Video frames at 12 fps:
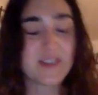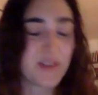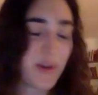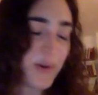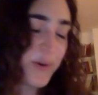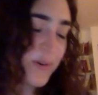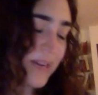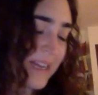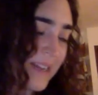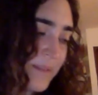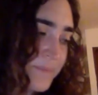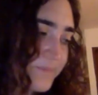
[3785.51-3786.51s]
So
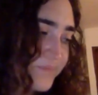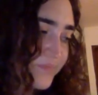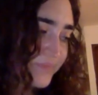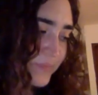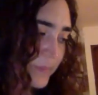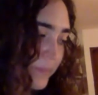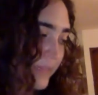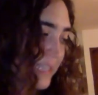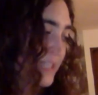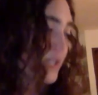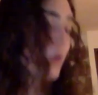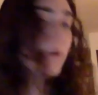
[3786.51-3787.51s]
um,
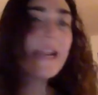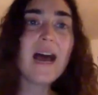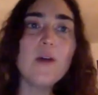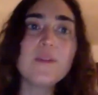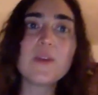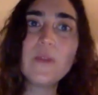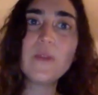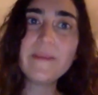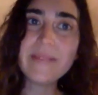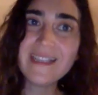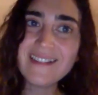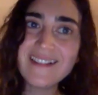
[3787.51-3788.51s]
so now the
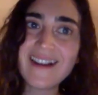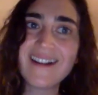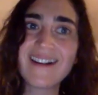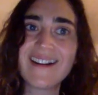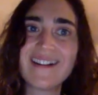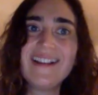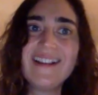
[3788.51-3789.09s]
women are